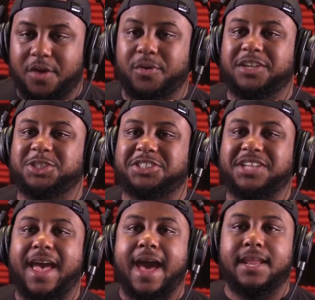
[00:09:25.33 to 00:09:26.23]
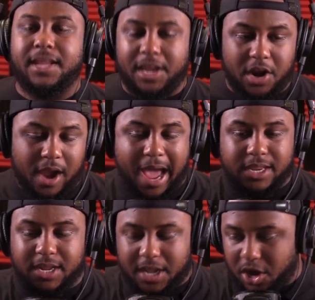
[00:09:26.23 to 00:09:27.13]
on. What did you say? Oh! I didn't hear. I
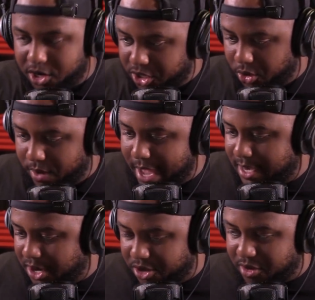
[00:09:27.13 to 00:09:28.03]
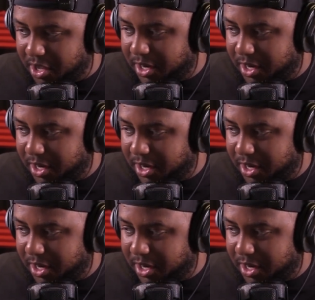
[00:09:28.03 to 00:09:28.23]
didn't hear you. I didn't hear you